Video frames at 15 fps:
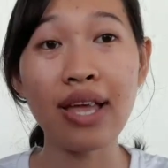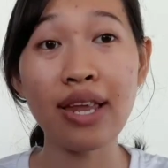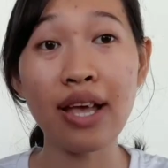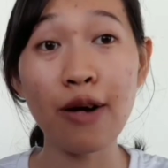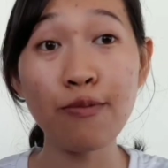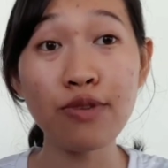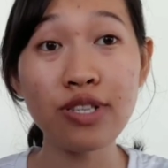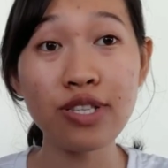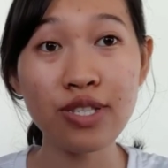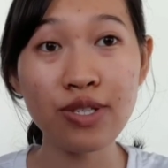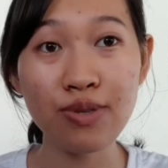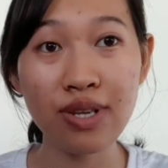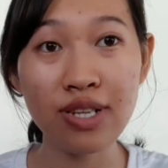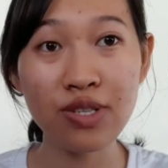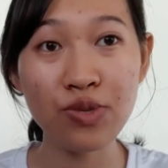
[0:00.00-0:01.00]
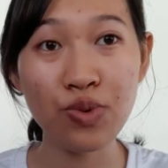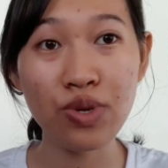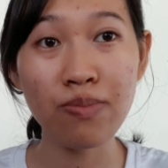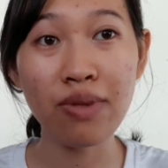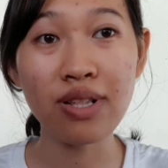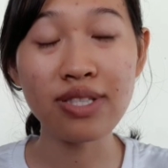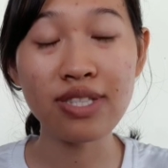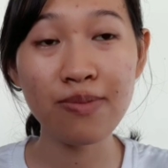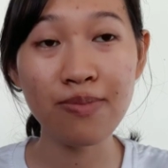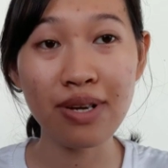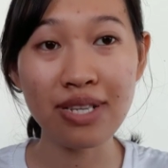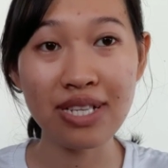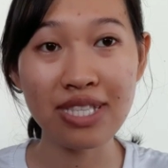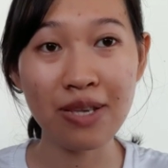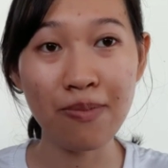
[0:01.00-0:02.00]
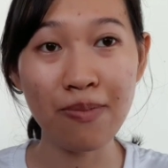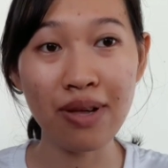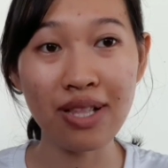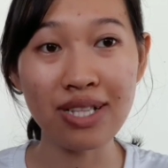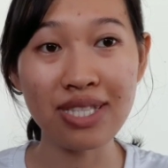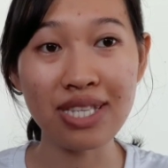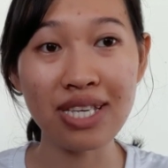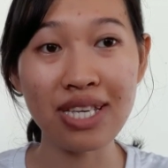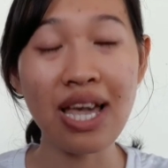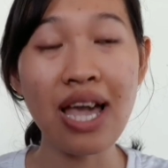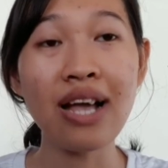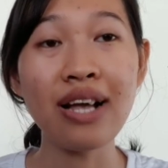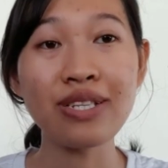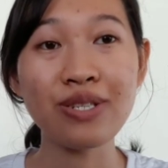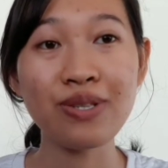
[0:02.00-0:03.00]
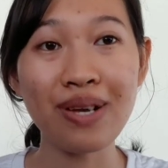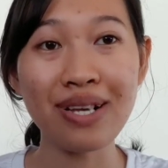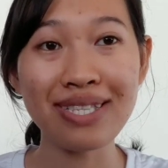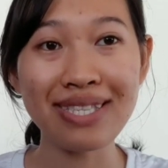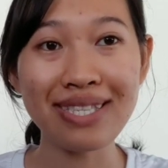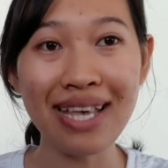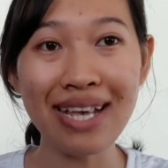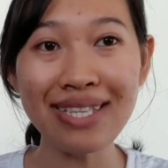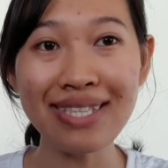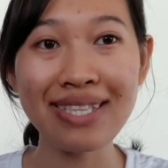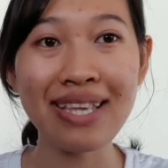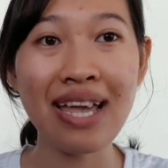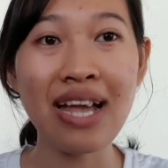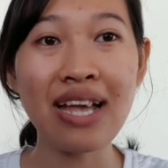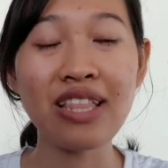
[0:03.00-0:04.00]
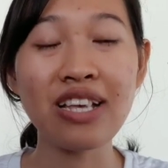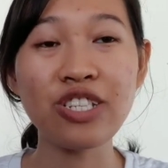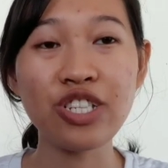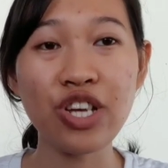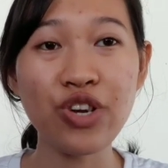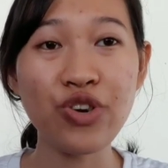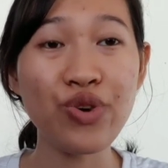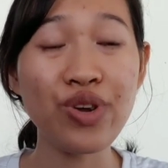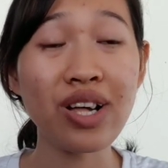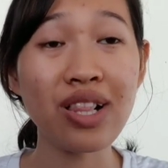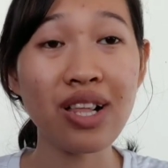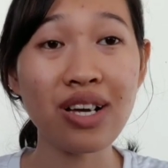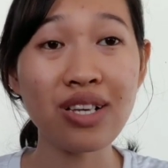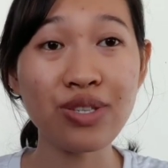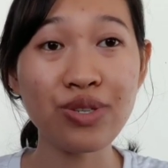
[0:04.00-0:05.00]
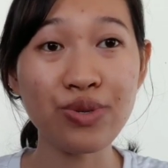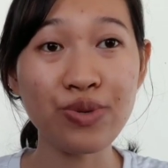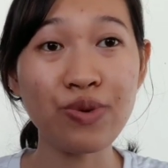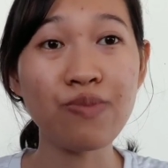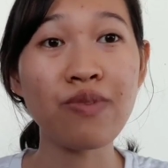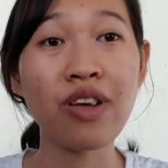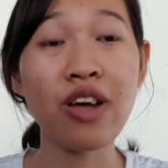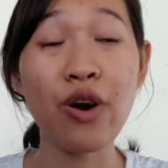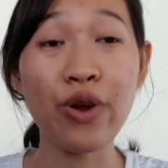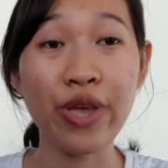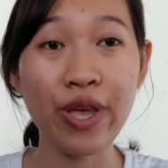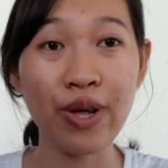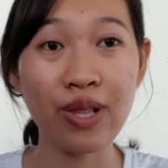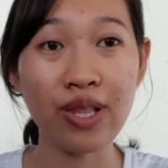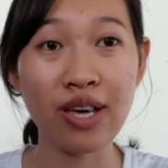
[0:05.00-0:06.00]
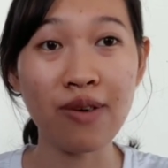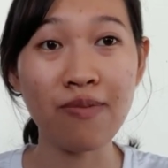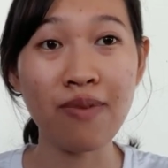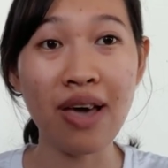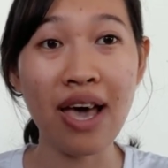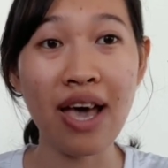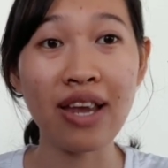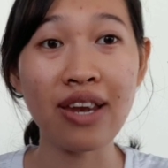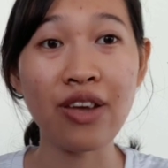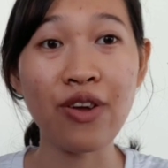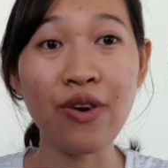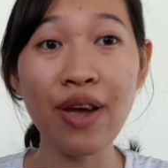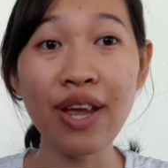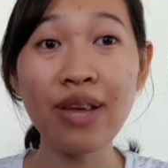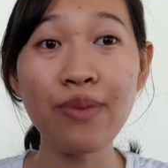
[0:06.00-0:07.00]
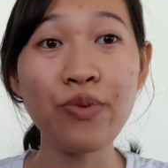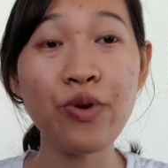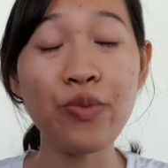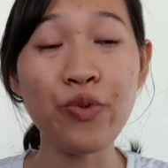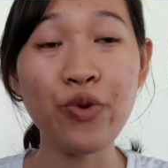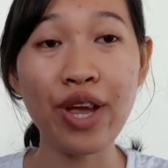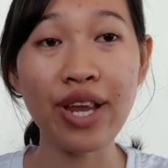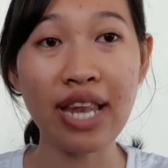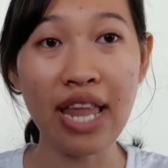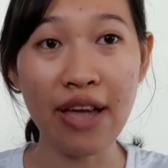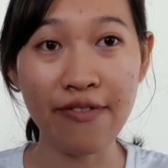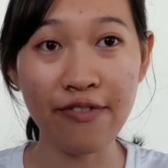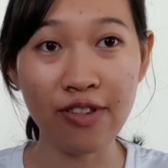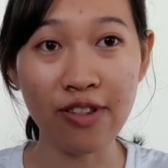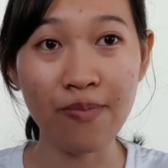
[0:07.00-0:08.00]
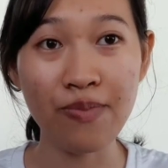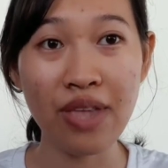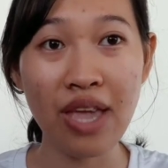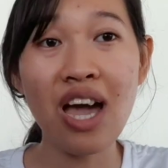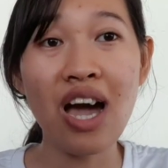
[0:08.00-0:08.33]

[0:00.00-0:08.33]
can help the student with multiple disability to assess the general classroom curriculum at a grade appropriate level.